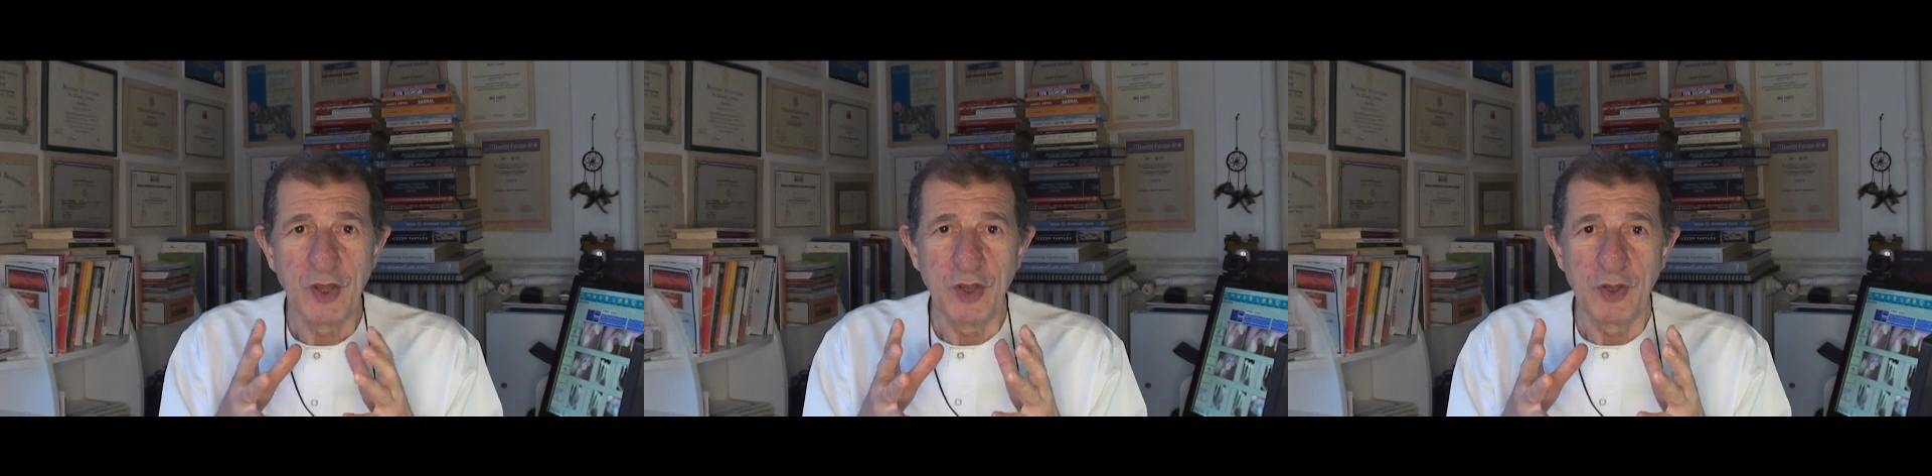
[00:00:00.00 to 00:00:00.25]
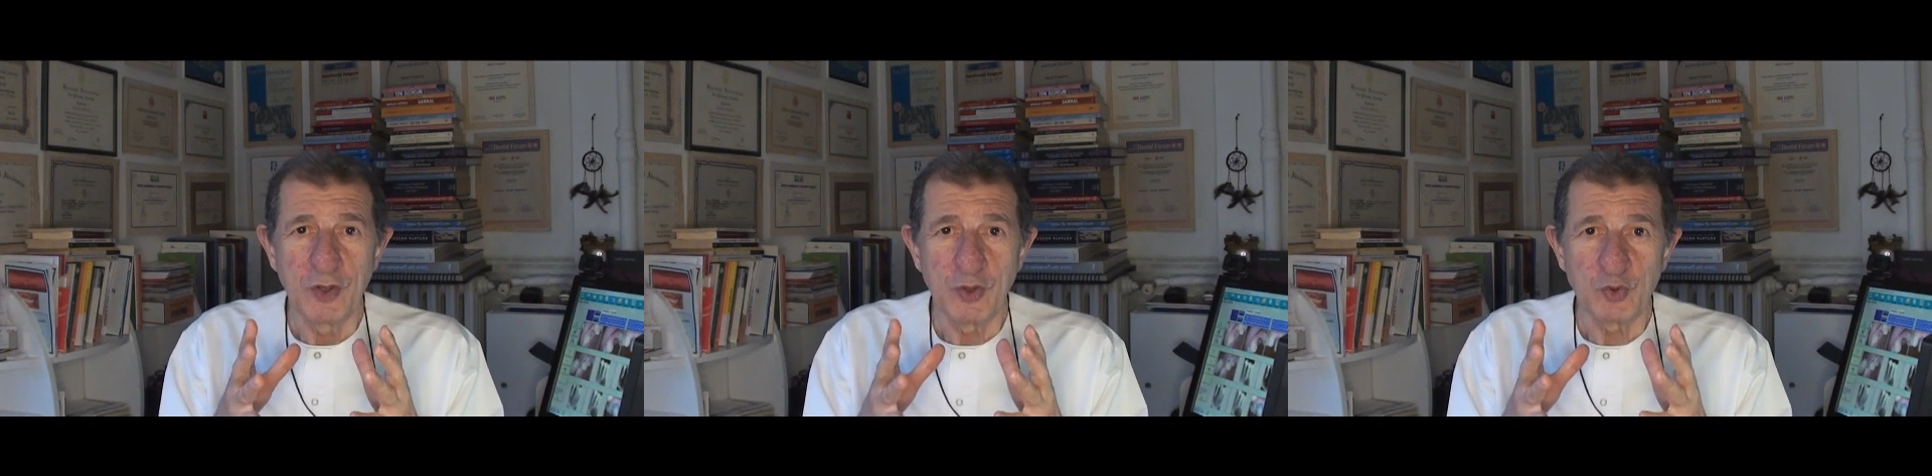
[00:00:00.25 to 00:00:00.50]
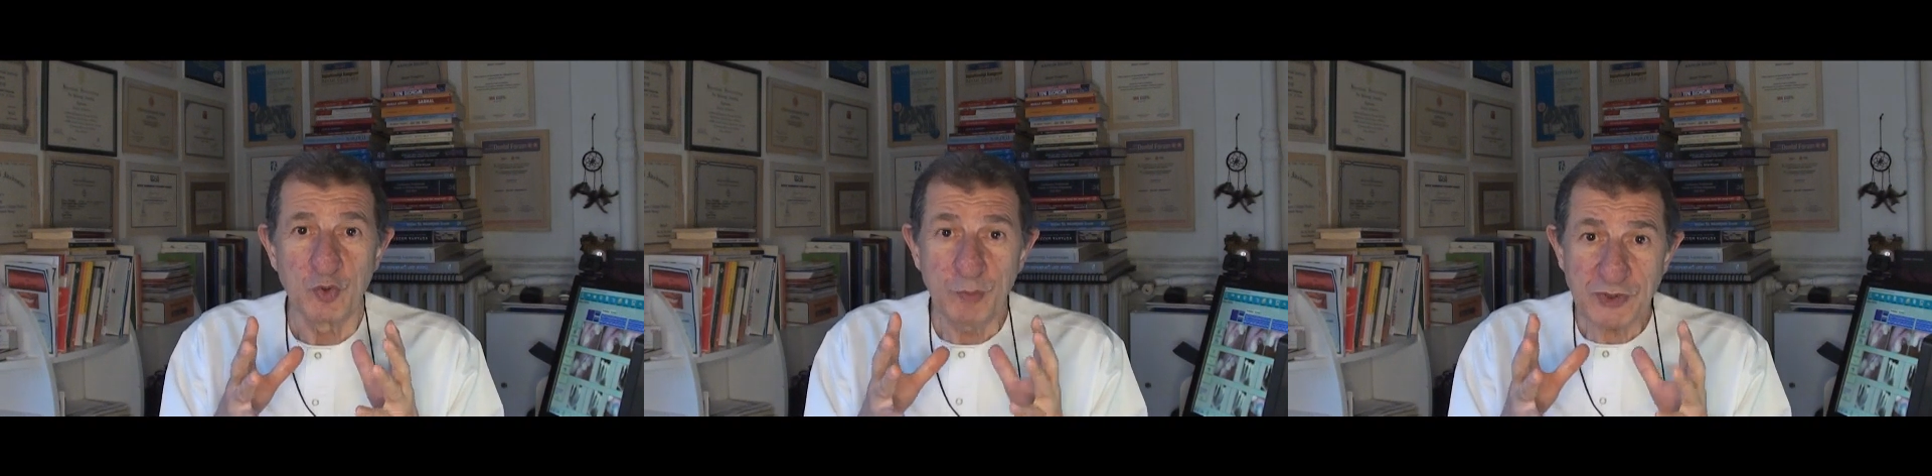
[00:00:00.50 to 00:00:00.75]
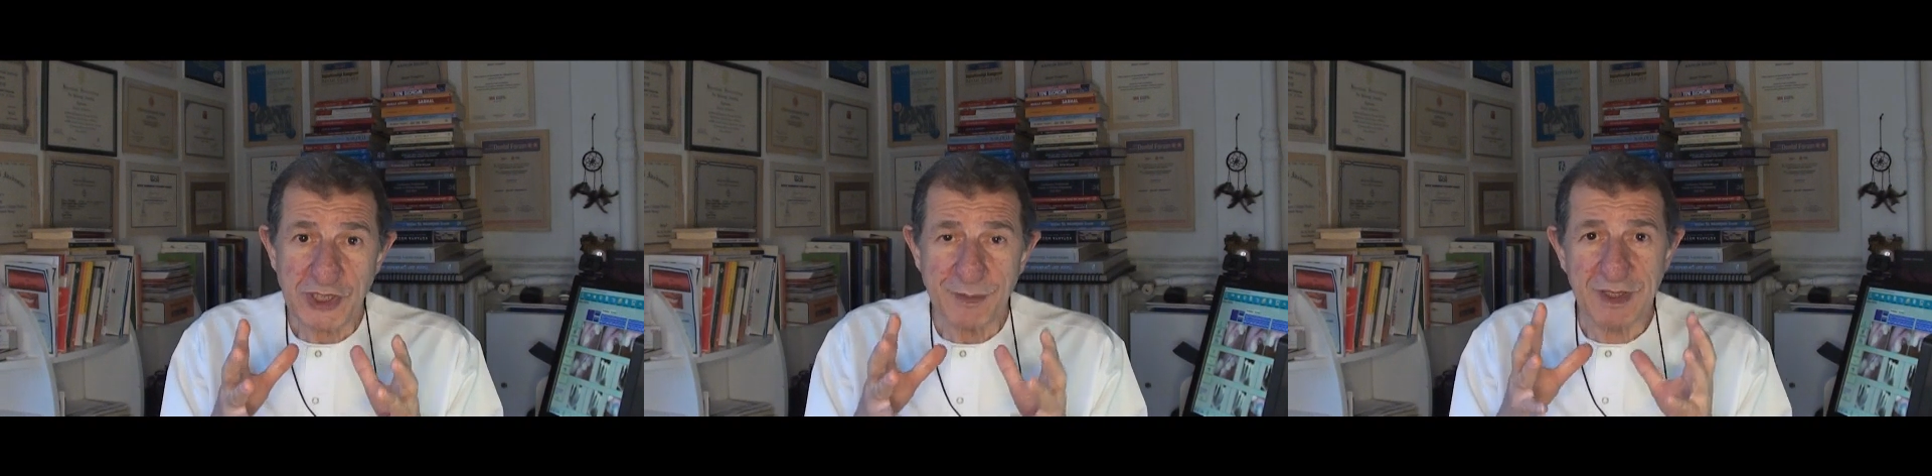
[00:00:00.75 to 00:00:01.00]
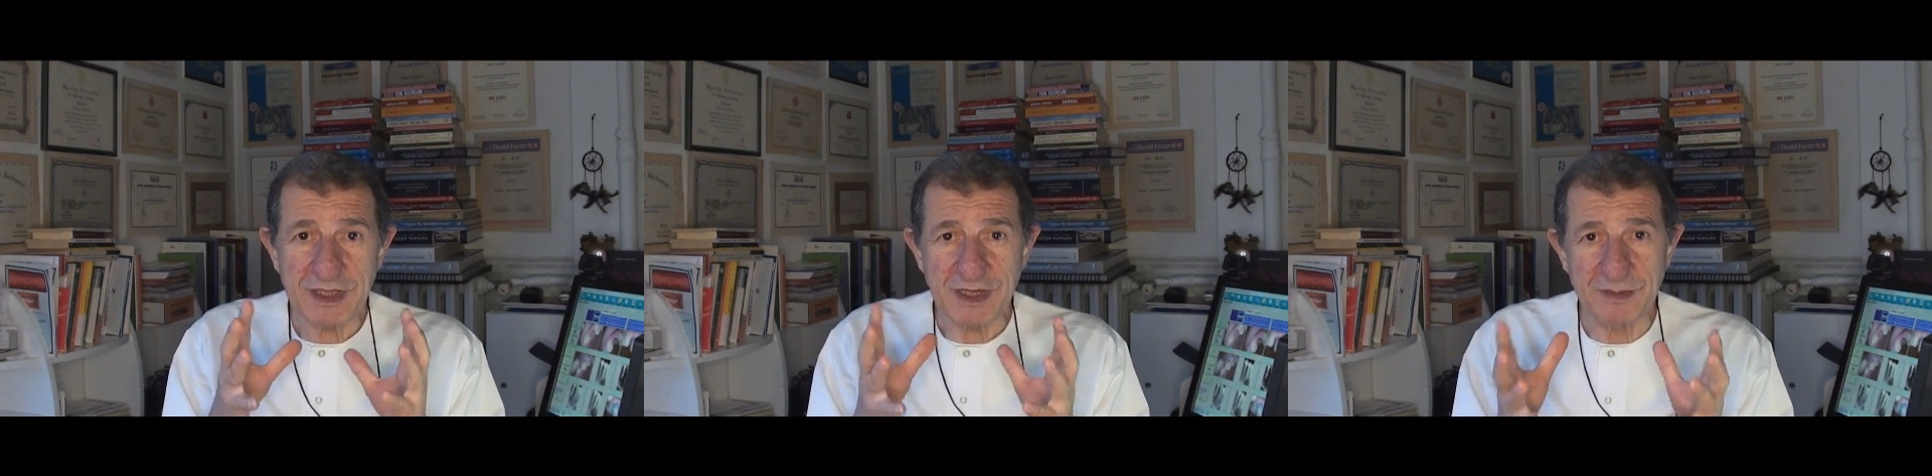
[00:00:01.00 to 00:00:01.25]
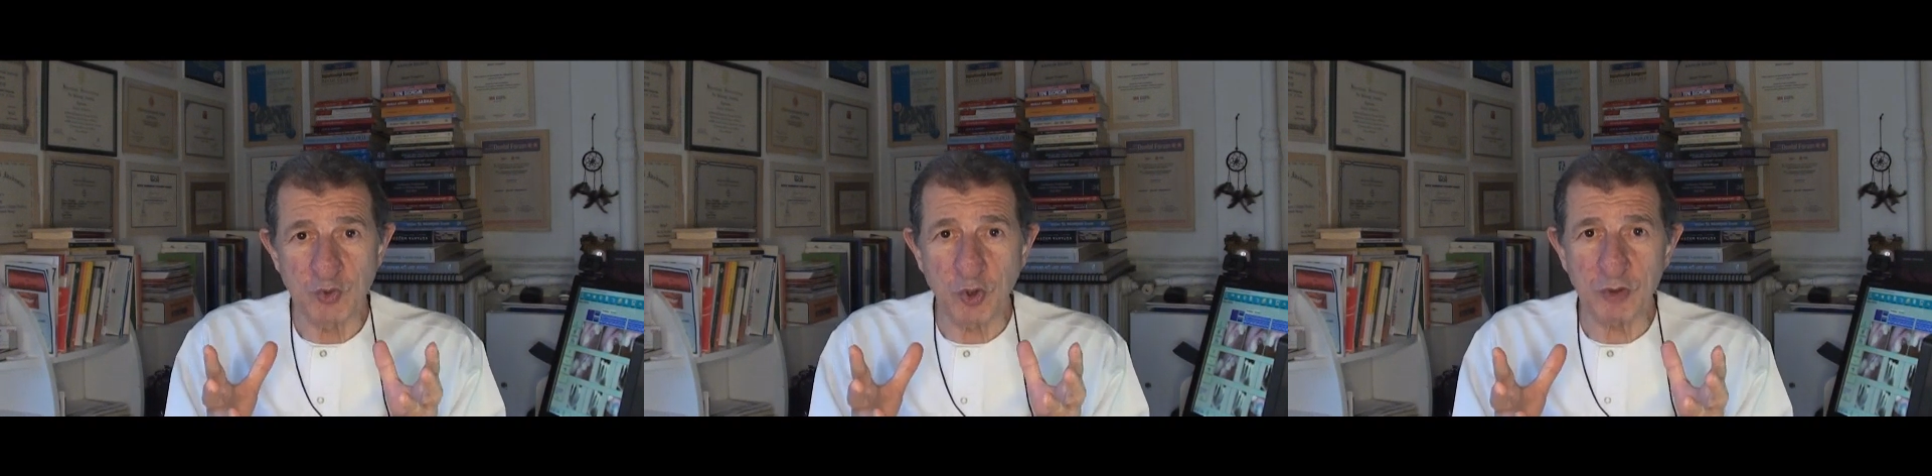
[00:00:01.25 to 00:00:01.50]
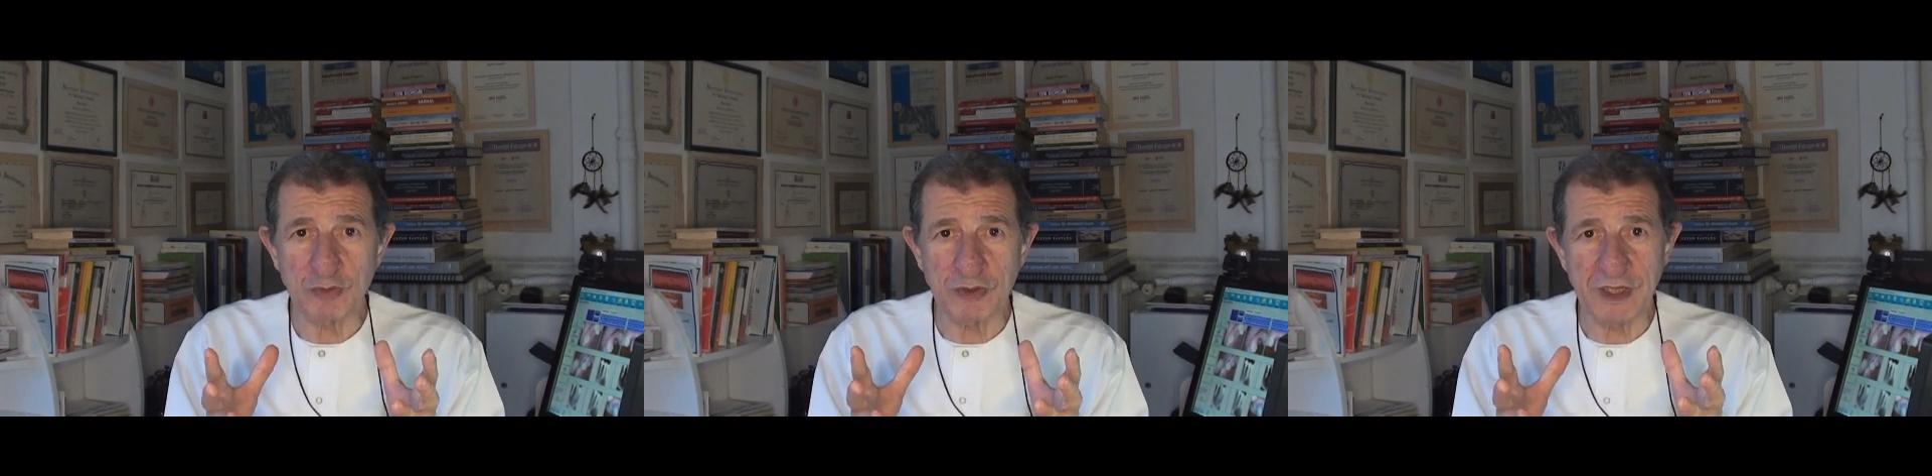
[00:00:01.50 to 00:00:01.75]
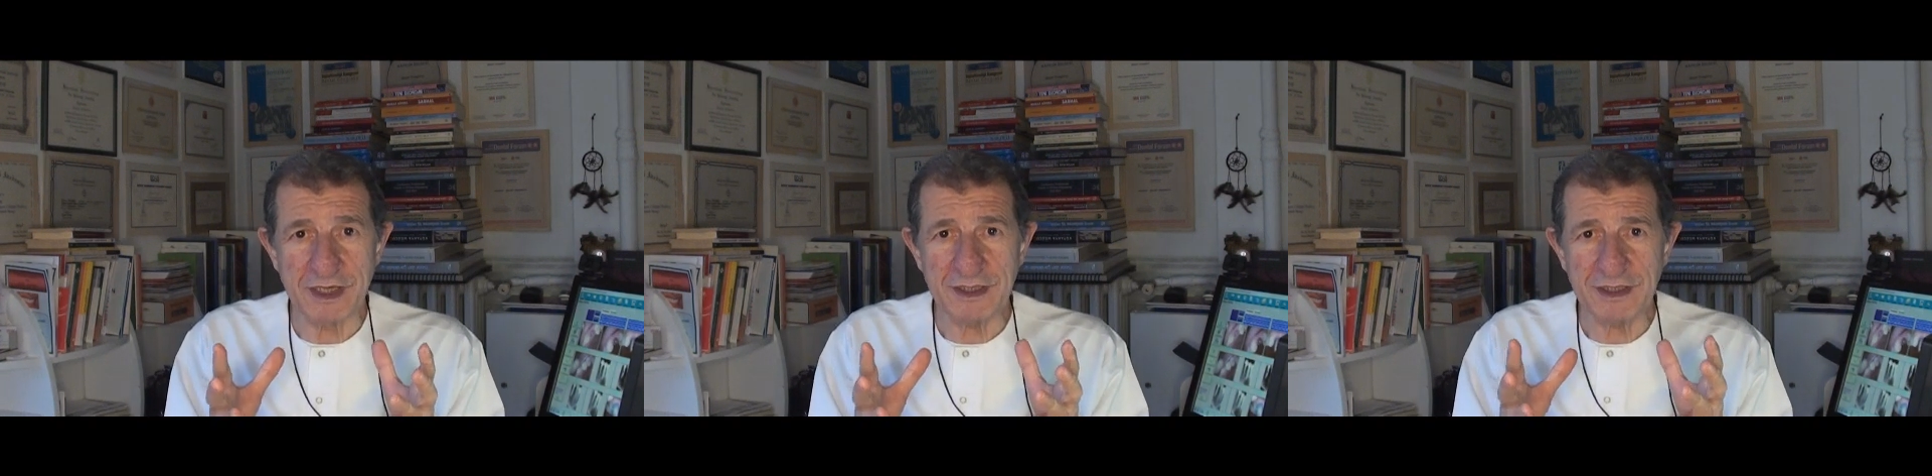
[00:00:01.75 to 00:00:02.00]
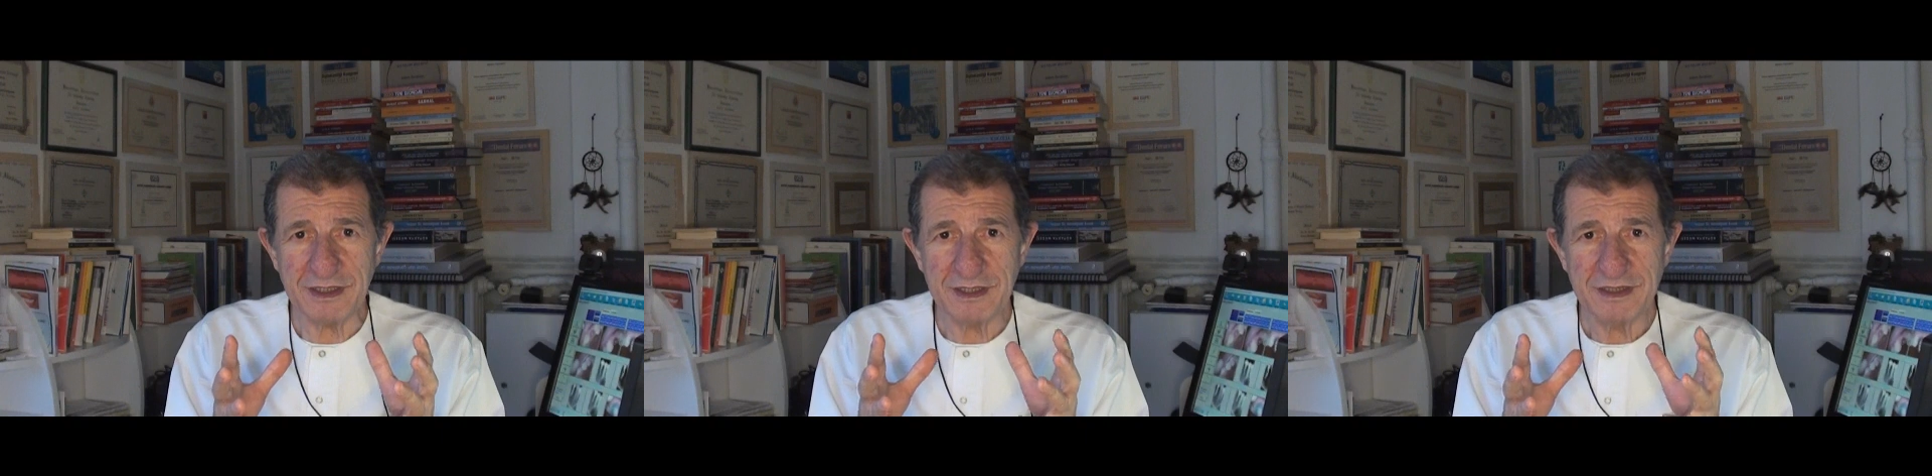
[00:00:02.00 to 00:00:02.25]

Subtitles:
materials over the years,